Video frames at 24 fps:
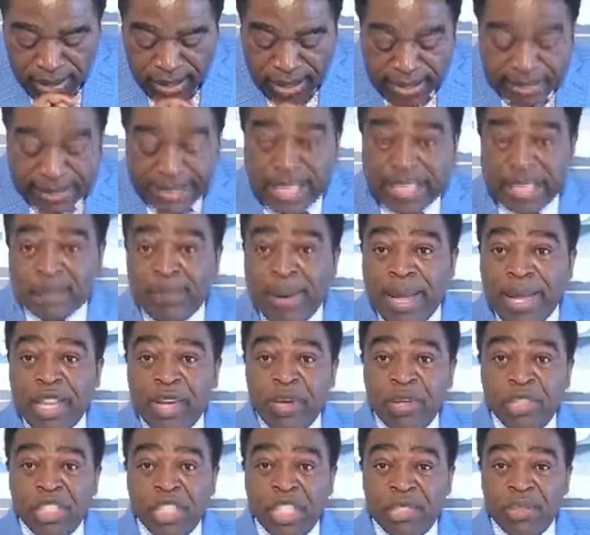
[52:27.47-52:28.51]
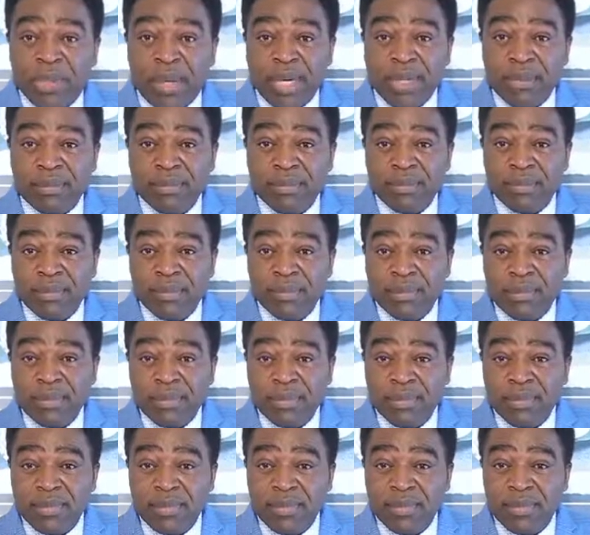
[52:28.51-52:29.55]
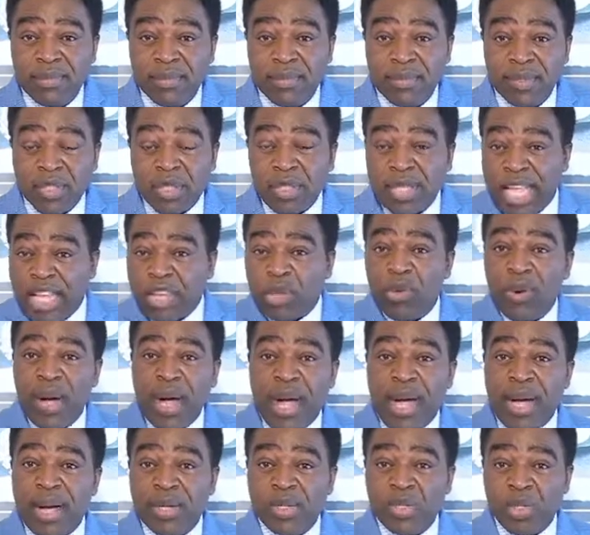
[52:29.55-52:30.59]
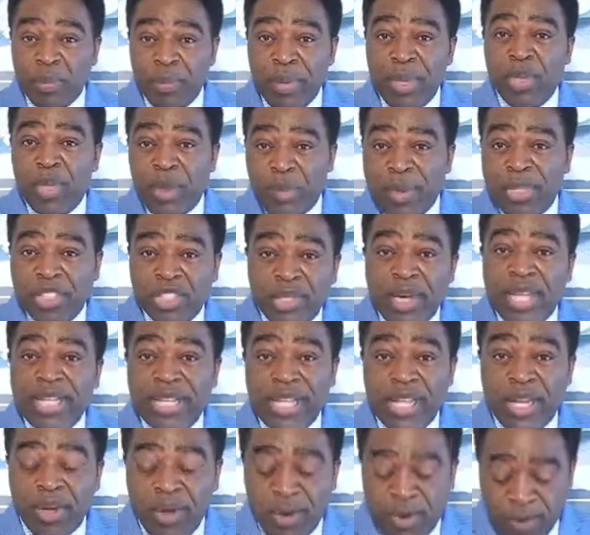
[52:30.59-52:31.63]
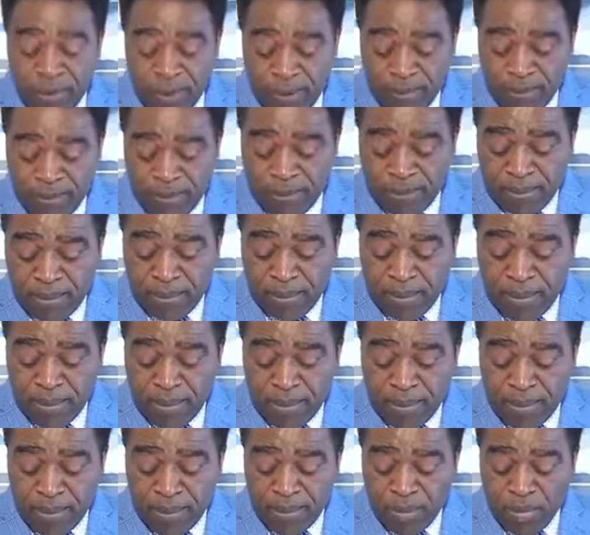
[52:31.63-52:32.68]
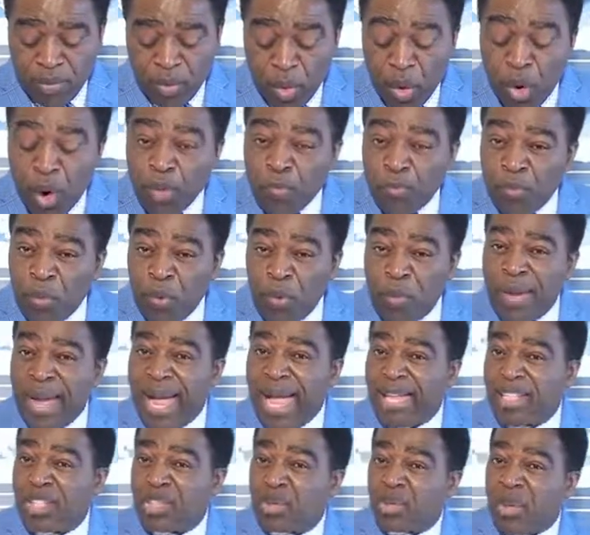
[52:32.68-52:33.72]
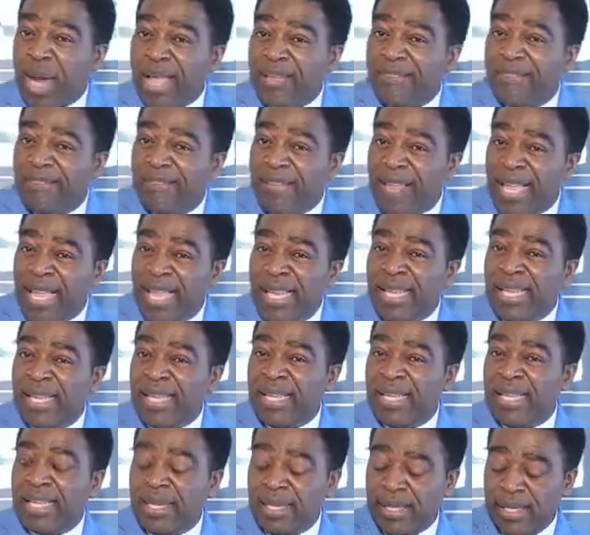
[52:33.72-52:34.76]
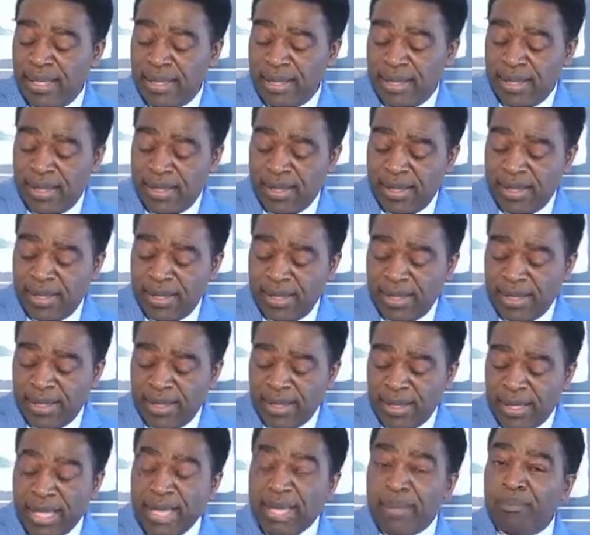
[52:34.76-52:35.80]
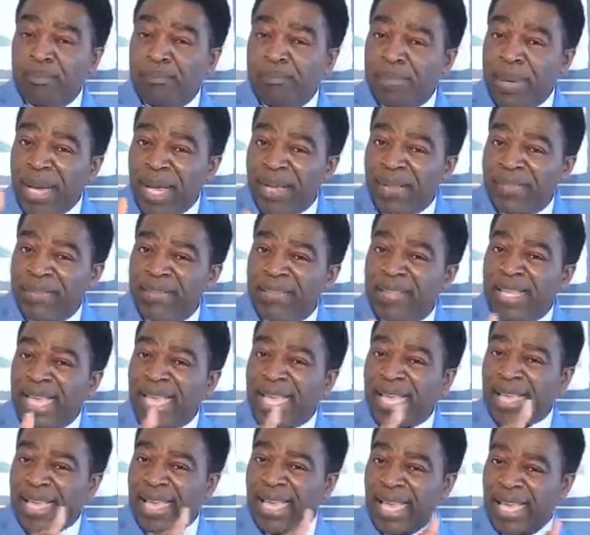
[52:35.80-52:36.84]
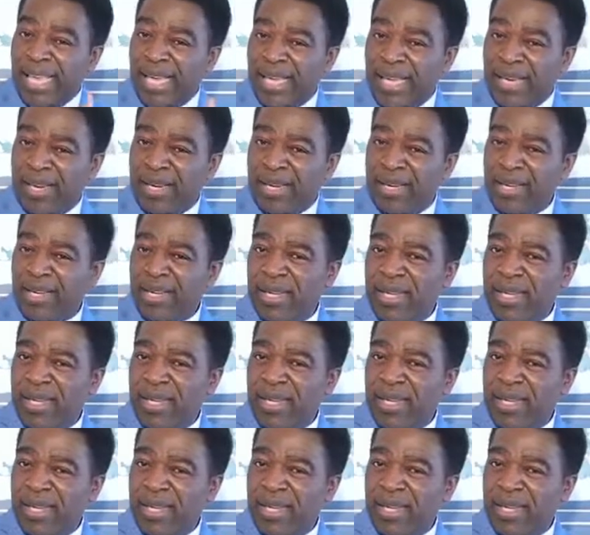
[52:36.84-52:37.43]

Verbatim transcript: He says, My little children, just like you are, to me, you're my children in the Lord, of whom I travail in birth again.